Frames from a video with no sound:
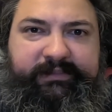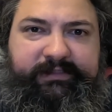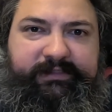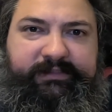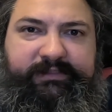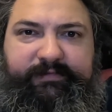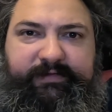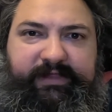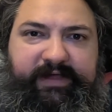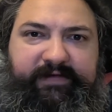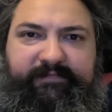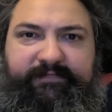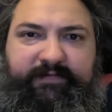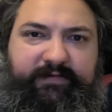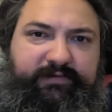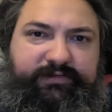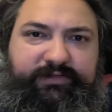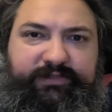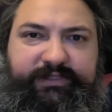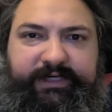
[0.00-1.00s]
some of that
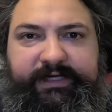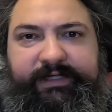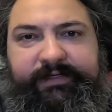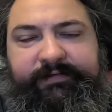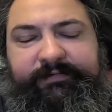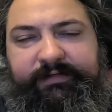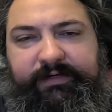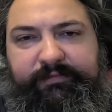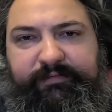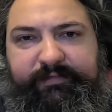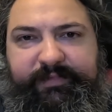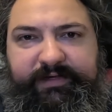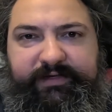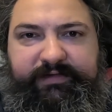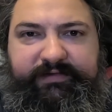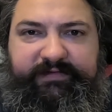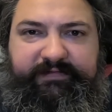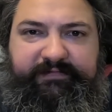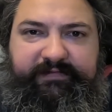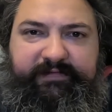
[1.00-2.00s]
frozen chicken that we've been
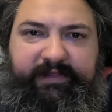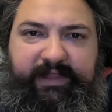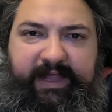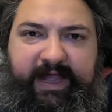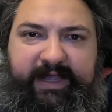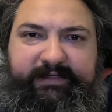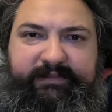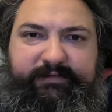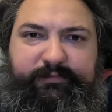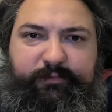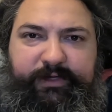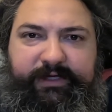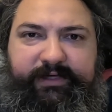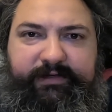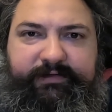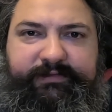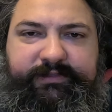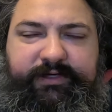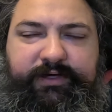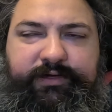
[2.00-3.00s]
using for the last
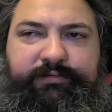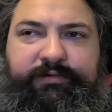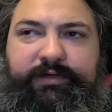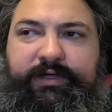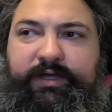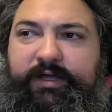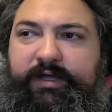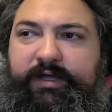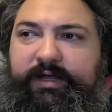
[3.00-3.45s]
week or so,